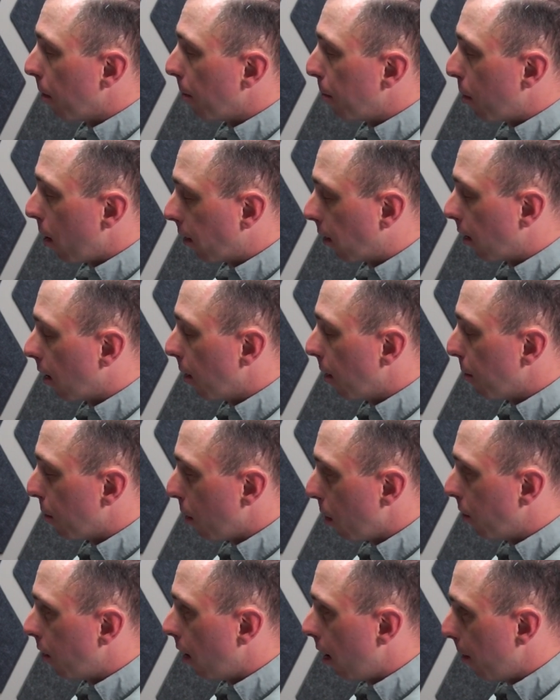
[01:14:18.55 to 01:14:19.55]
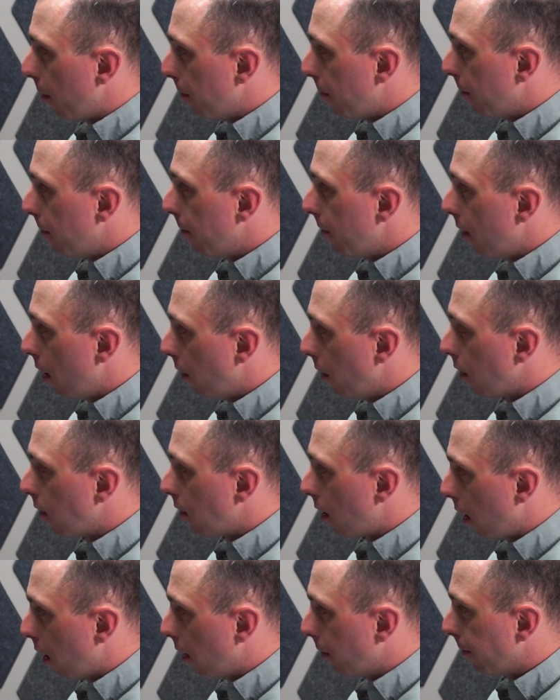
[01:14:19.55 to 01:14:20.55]
president pro tem of the
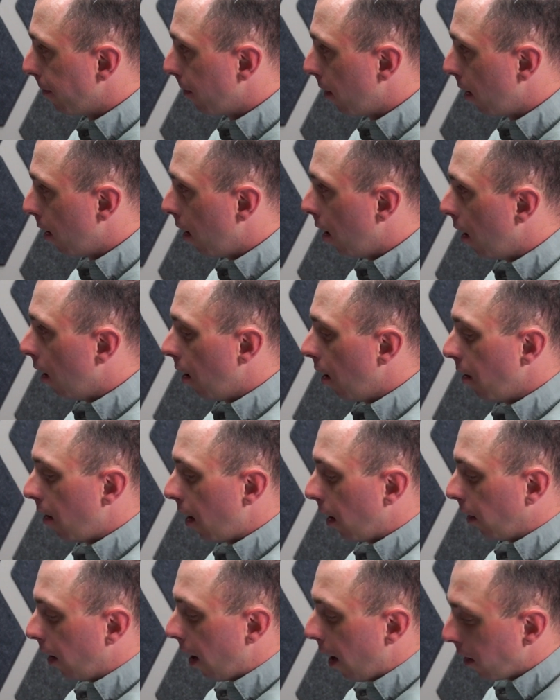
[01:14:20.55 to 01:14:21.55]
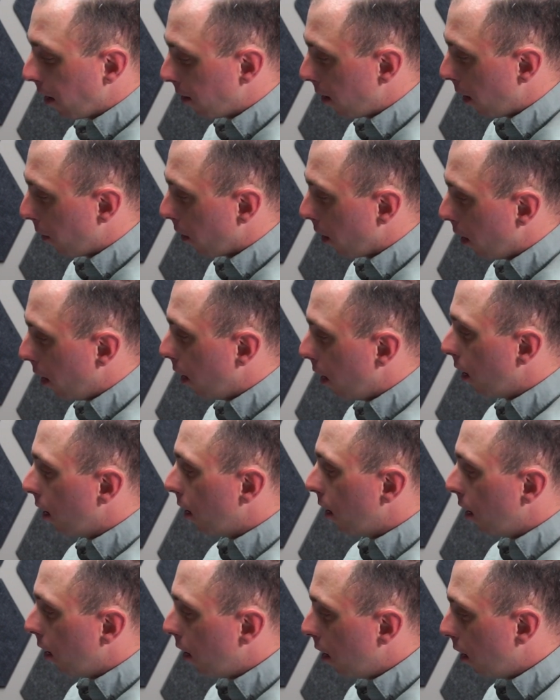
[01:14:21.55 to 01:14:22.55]
Senate. That lasts every
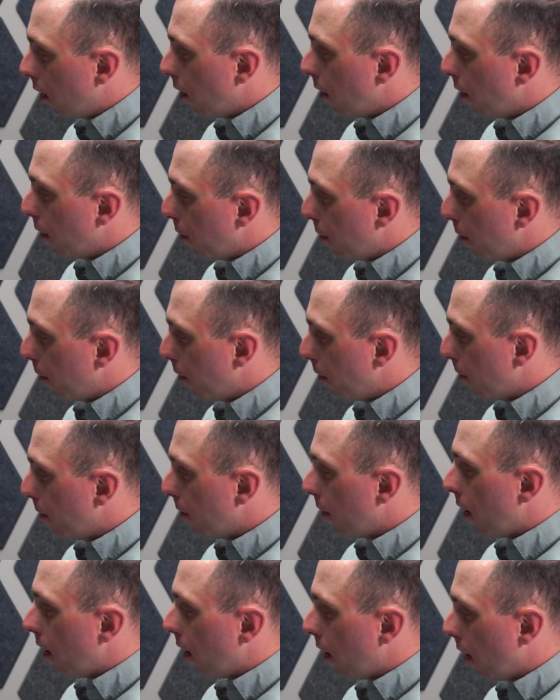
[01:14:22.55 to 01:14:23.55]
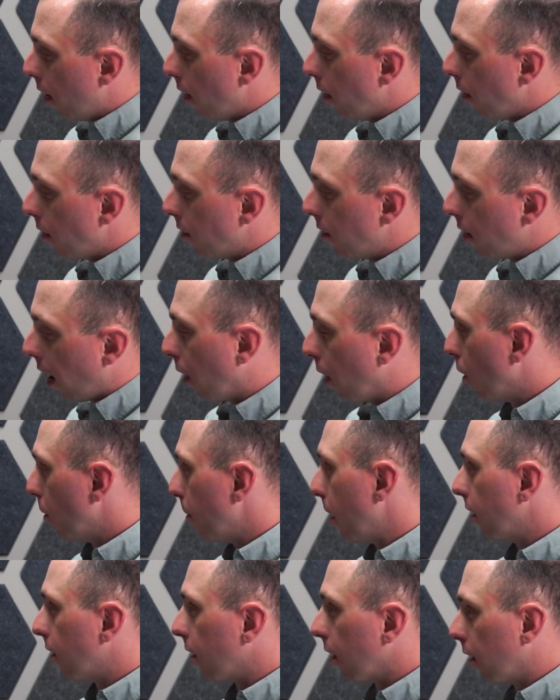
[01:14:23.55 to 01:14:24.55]
cycle,
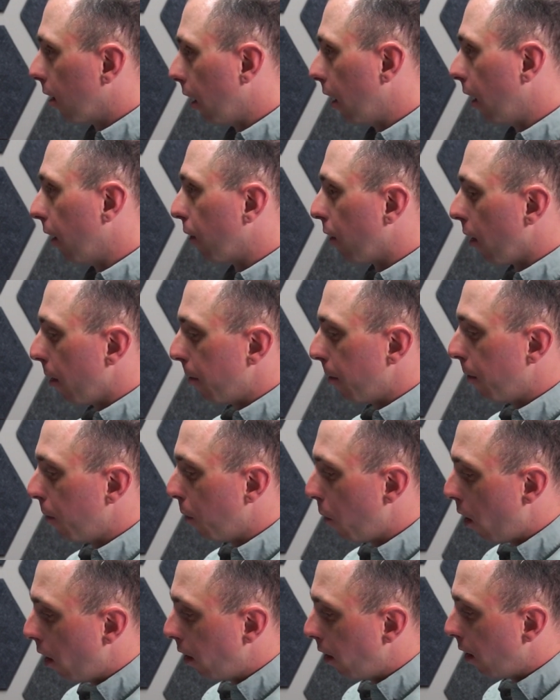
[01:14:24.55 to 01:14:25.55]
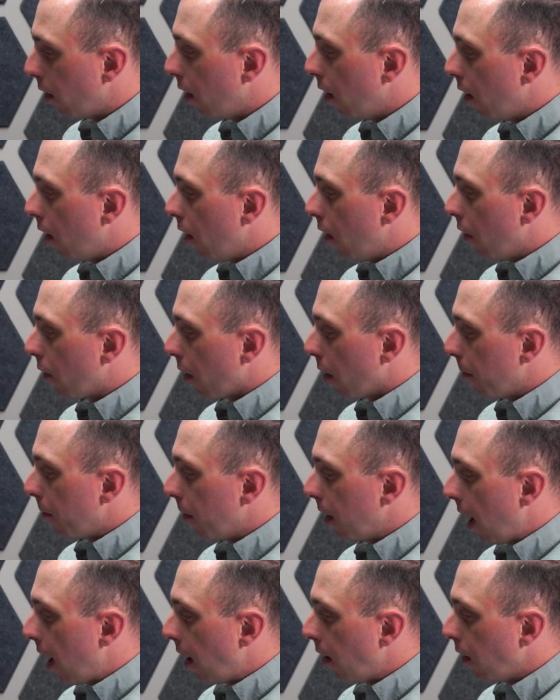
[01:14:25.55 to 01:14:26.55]
basically, from
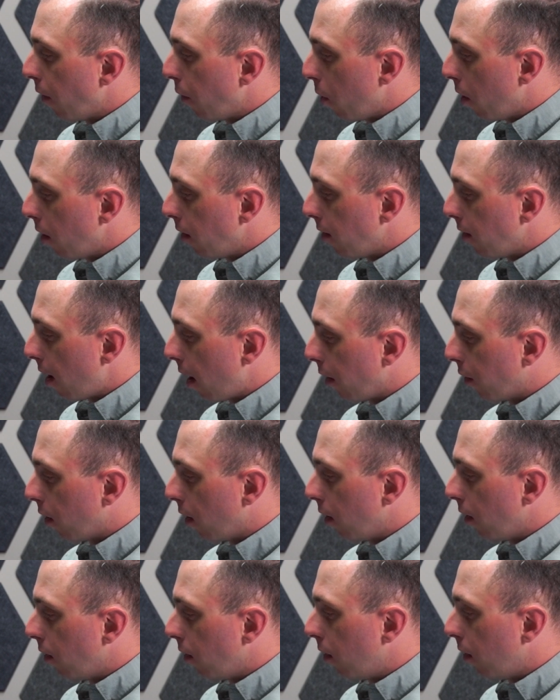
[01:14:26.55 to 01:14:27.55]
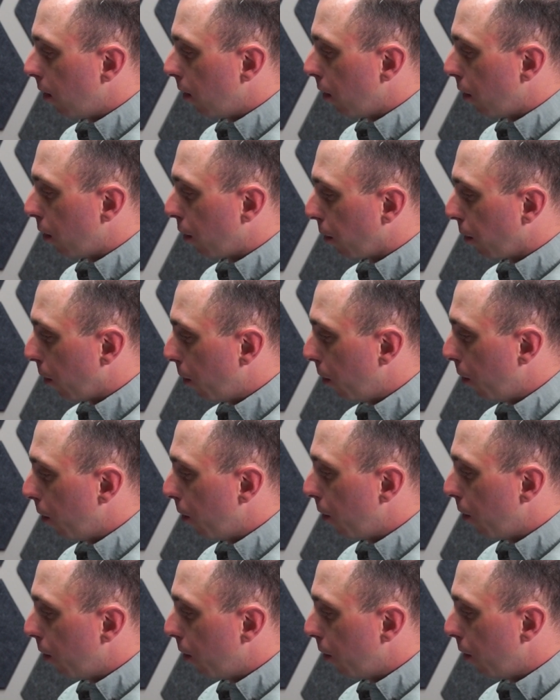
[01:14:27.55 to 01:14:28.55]
the end of one session
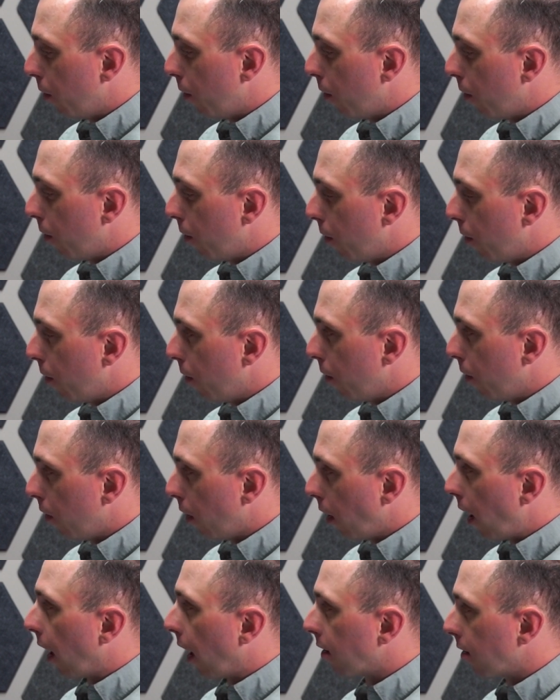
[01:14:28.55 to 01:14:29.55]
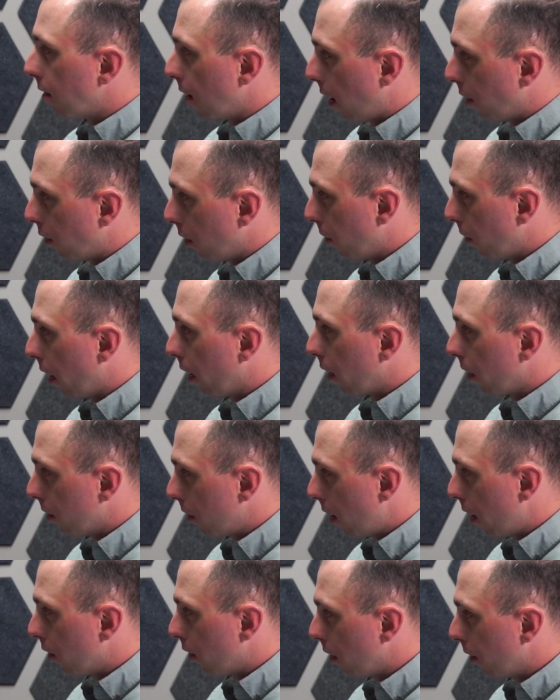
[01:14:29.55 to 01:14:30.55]
through the next session, regular
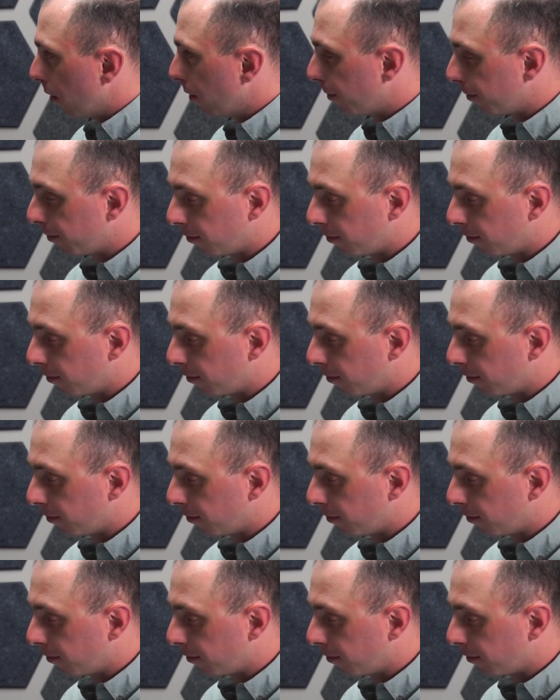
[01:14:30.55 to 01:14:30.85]
session.